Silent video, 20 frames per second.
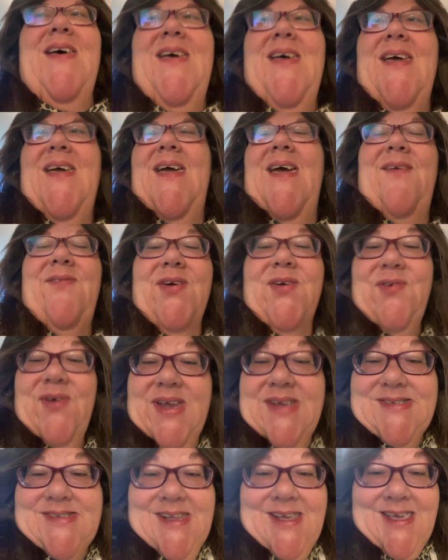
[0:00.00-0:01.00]
Have a
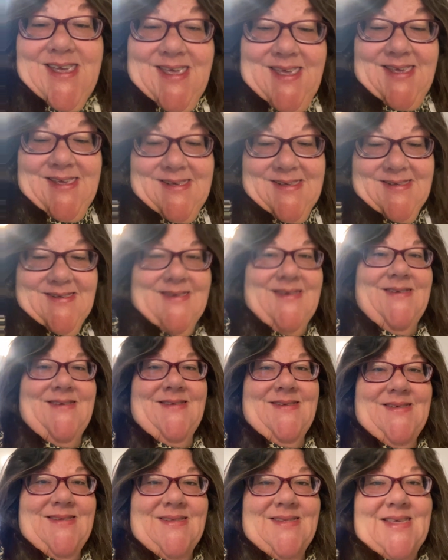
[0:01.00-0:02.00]
great day.
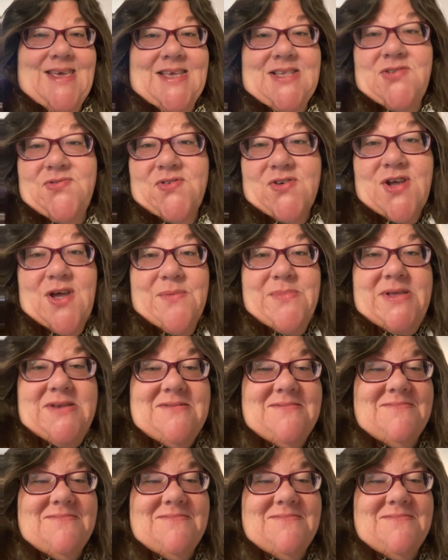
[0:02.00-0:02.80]
Thanks for coming.